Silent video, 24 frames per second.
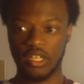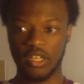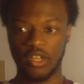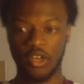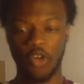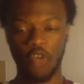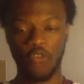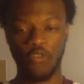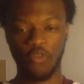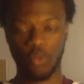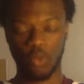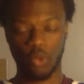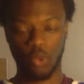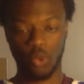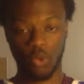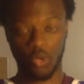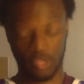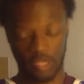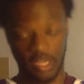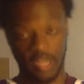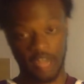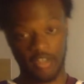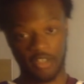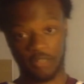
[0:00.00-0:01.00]
hopefully
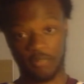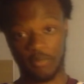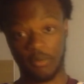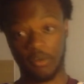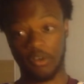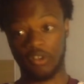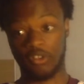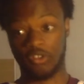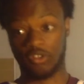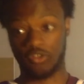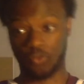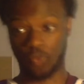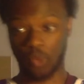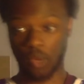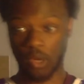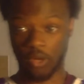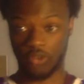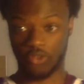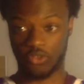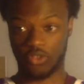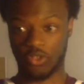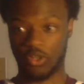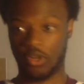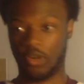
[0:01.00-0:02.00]
record that experience as well.
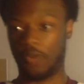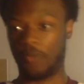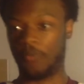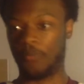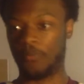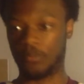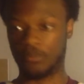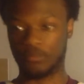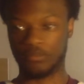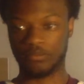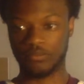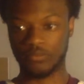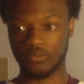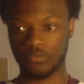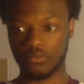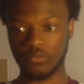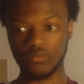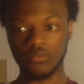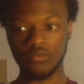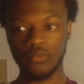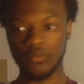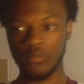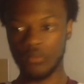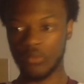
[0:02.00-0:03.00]
So,
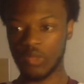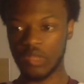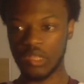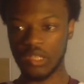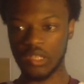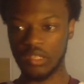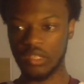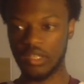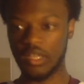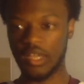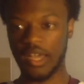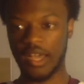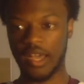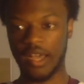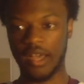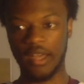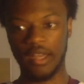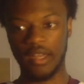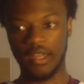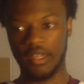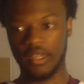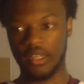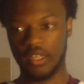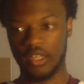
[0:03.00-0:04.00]
yeah.
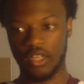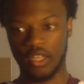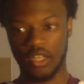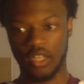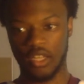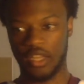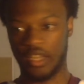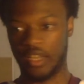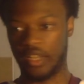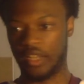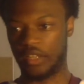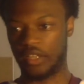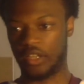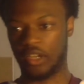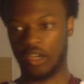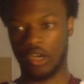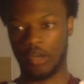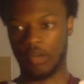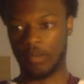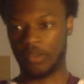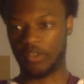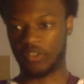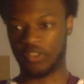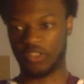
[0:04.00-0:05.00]
And
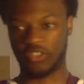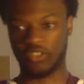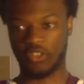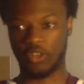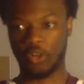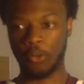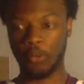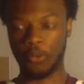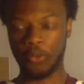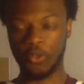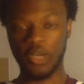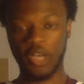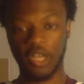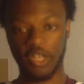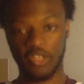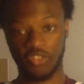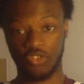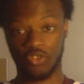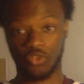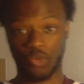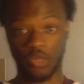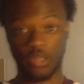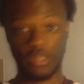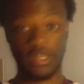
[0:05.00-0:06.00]
as I said, I hope you guys
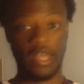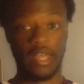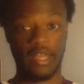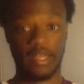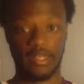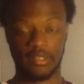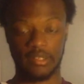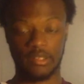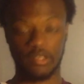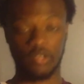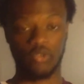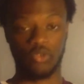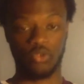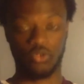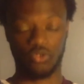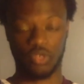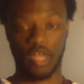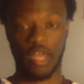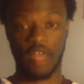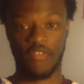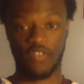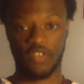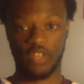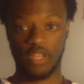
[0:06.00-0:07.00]
enjoyed that, those
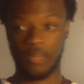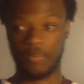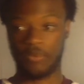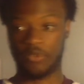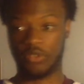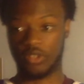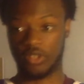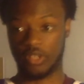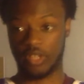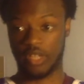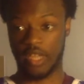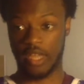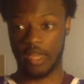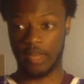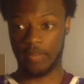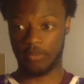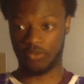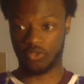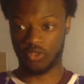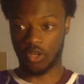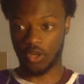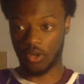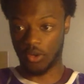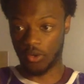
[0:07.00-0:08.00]
live clips of the game.
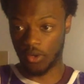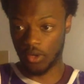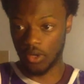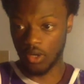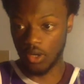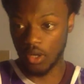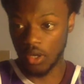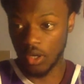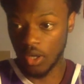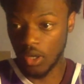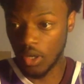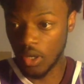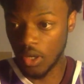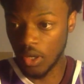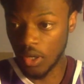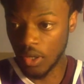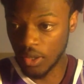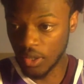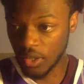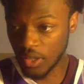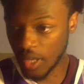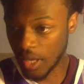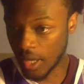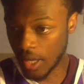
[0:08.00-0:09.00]
So,
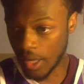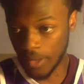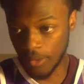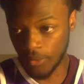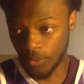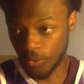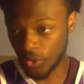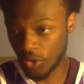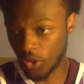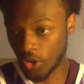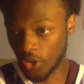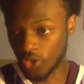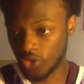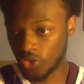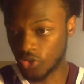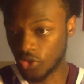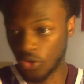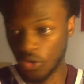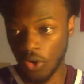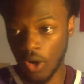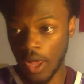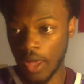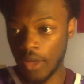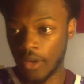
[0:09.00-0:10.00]
yeah, and we
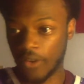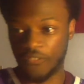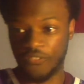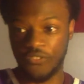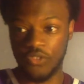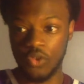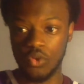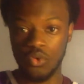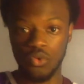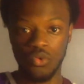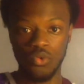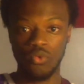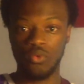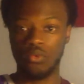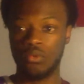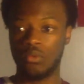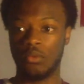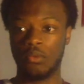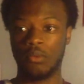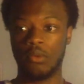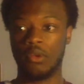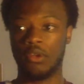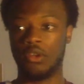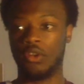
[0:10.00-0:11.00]
also had a few,
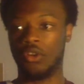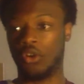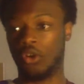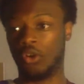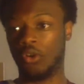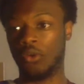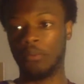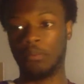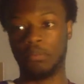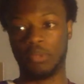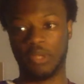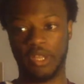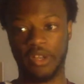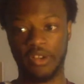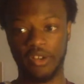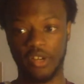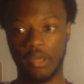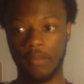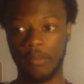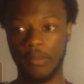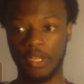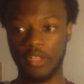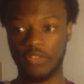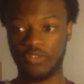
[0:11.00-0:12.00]
you know, player
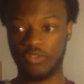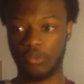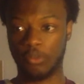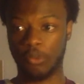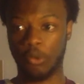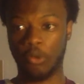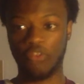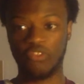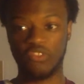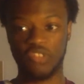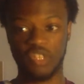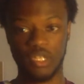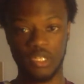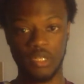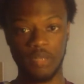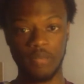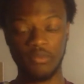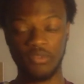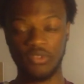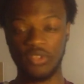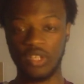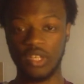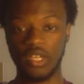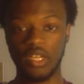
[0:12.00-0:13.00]
commits for both
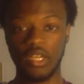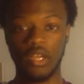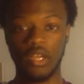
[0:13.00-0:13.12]
teams.